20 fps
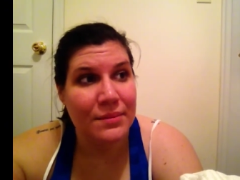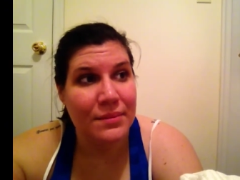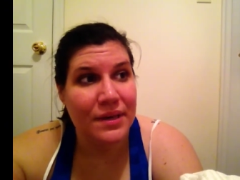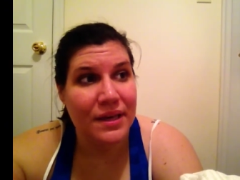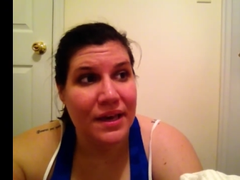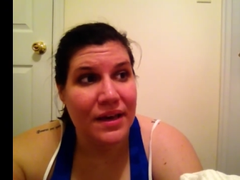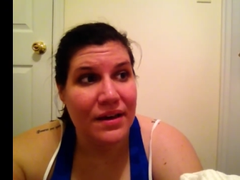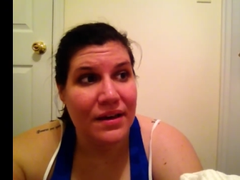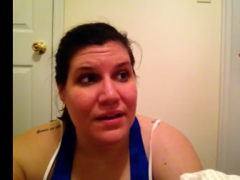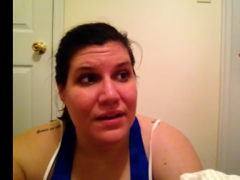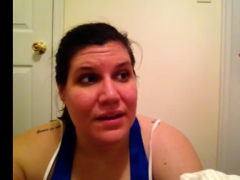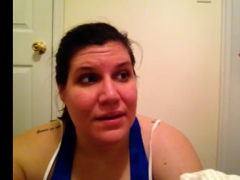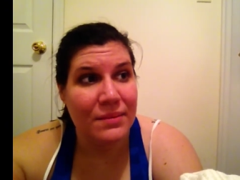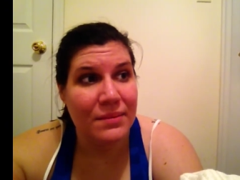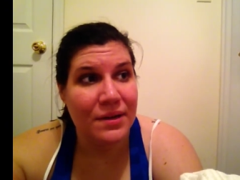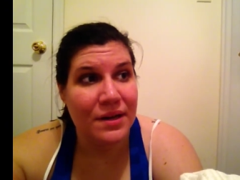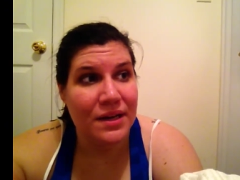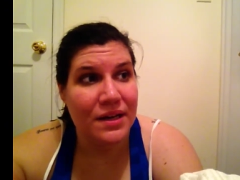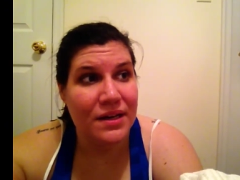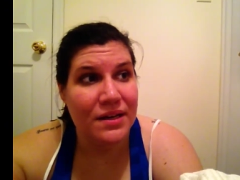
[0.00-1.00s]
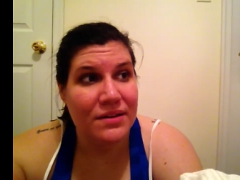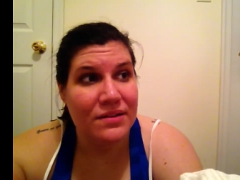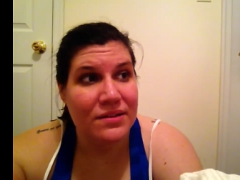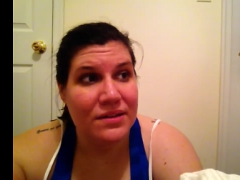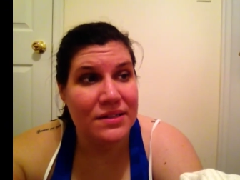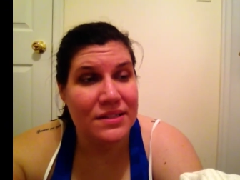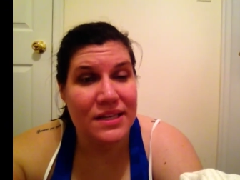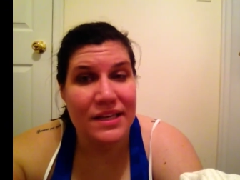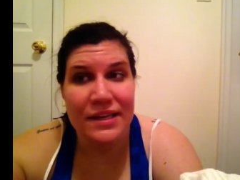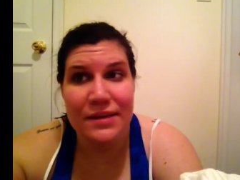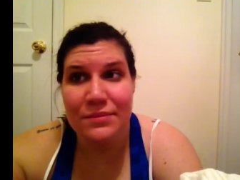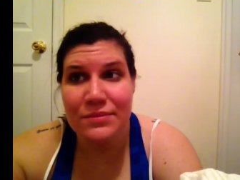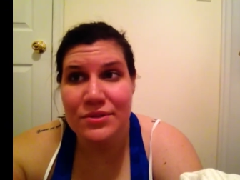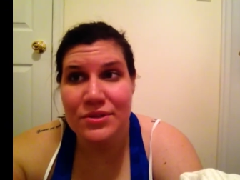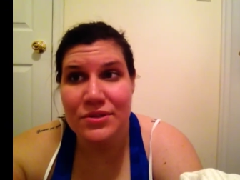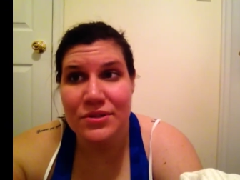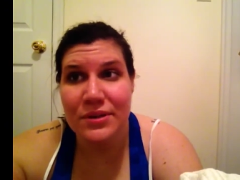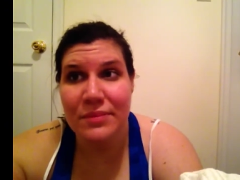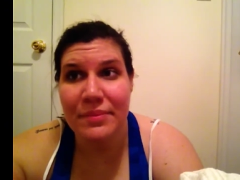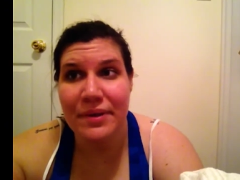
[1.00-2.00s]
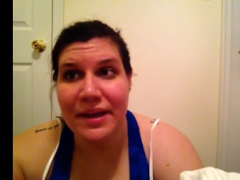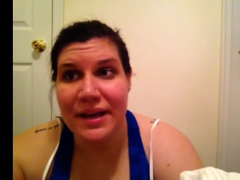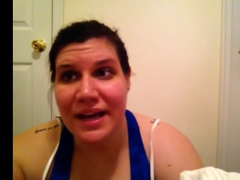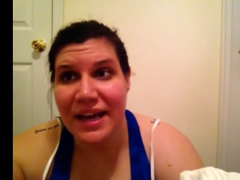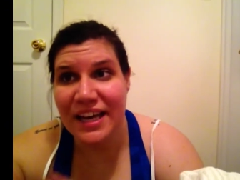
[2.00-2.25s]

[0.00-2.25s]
Yeah, I'm gonna go because I am dripping.